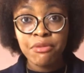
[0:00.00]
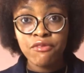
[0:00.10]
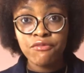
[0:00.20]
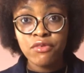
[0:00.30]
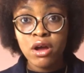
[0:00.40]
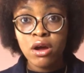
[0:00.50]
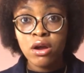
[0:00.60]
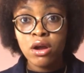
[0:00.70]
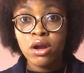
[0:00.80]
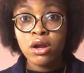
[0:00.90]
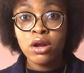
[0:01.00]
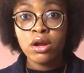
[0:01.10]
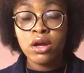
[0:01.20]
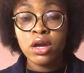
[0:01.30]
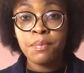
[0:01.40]
of
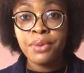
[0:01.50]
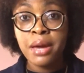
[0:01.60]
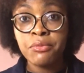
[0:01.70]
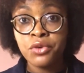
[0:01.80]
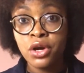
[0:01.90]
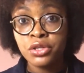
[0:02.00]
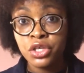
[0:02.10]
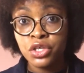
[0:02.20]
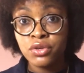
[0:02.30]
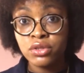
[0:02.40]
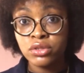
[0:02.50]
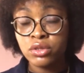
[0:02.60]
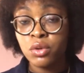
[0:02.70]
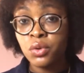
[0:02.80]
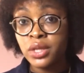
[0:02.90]
perm rod you use
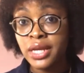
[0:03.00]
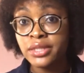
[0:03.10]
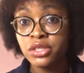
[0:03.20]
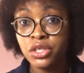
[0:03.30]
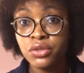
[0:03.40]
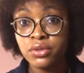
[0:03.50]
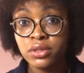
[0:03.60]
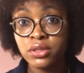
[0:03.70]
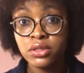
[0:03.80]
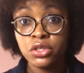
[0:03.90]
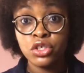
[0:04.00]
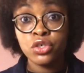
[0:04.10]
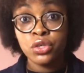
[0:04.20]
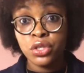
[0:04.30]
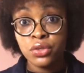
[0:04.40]
or rollers you
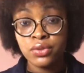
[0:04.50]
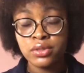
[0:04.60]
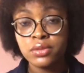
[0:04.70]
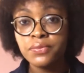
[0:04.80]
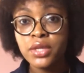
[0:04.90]
use.